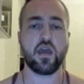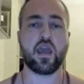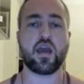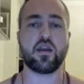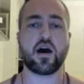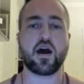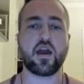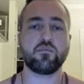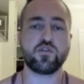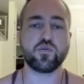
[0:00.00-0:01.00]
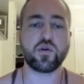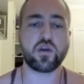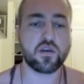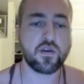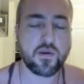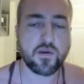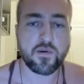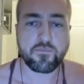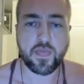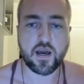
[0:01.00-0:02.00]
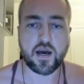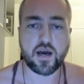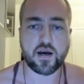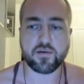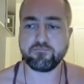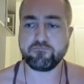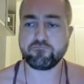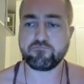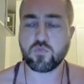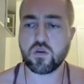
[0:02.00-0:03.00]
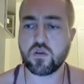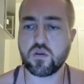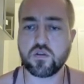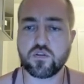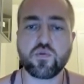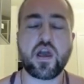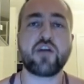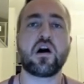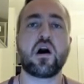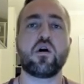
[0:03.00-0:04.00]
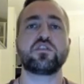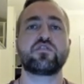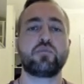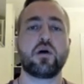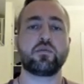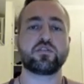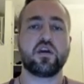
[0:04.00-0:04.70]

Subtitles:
and I am doing 2.5 hours for public